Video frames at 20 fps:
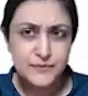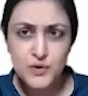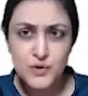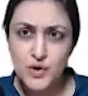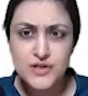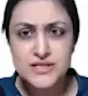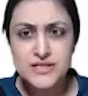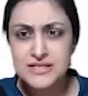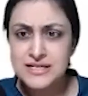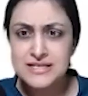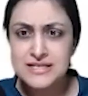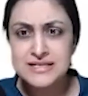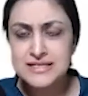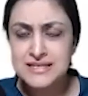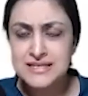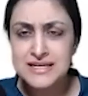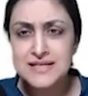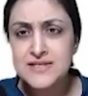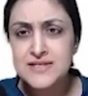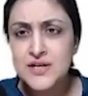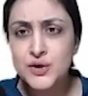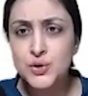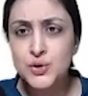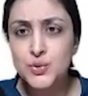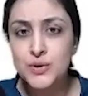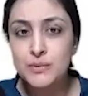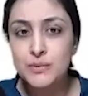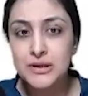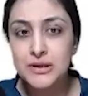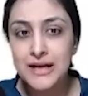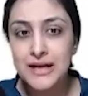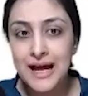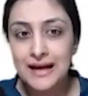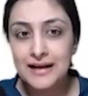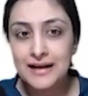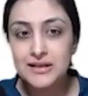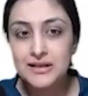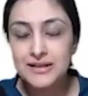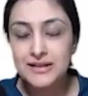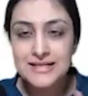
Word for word: Cos 60 is a doable angle.